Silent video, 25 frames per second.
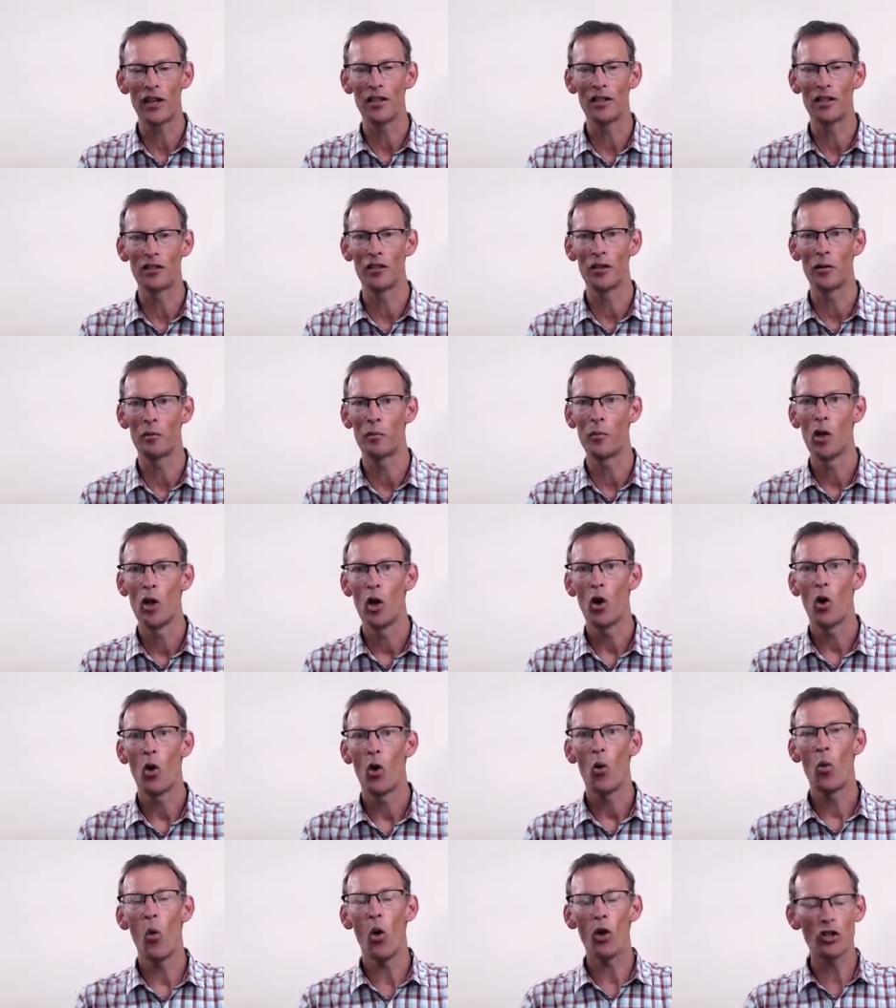to them,
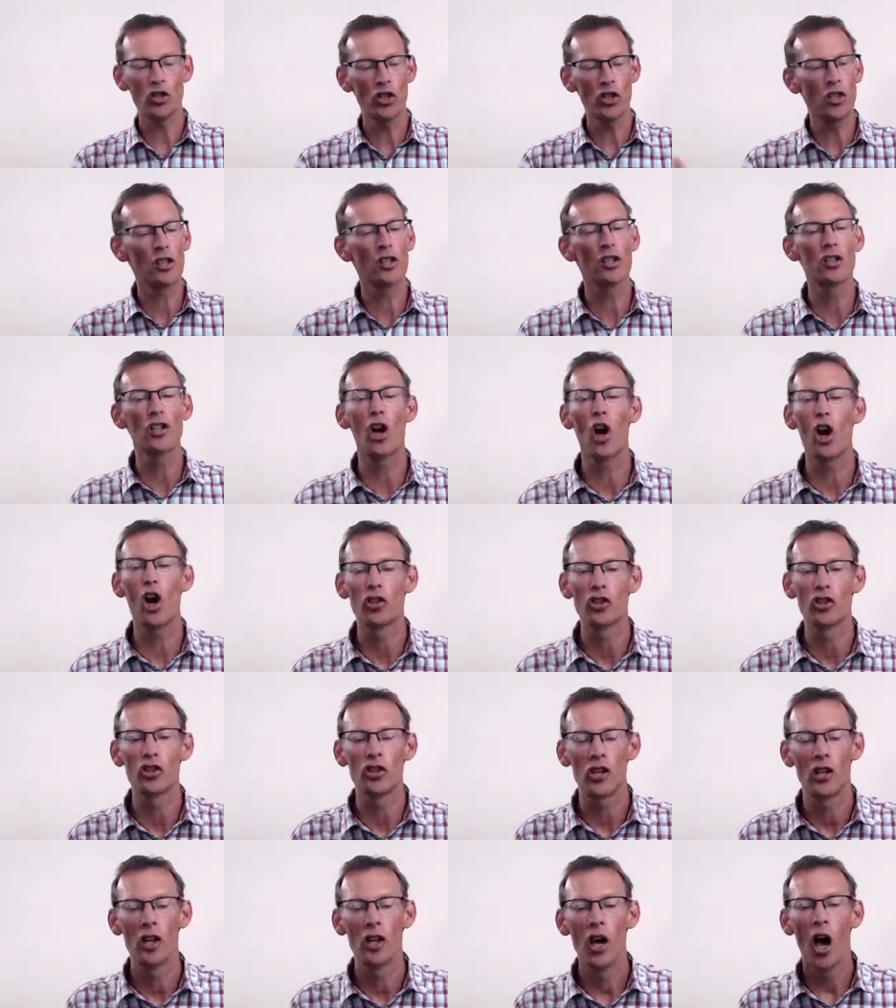What's it going to
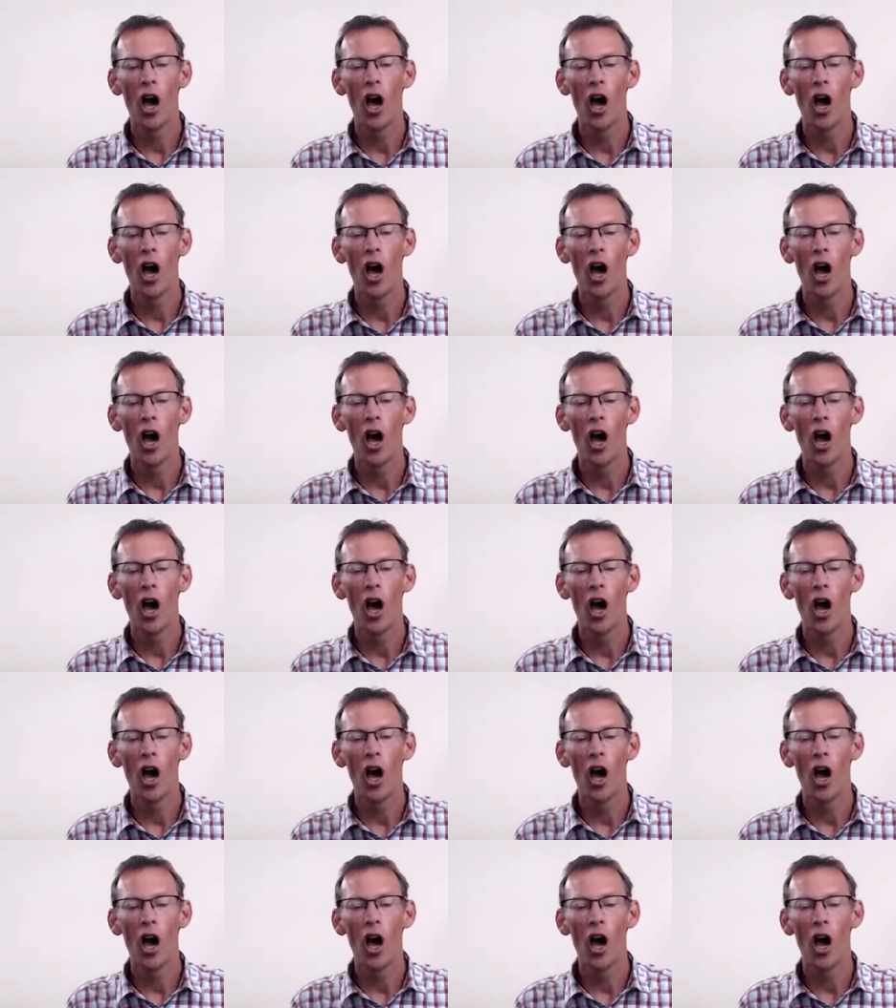cost?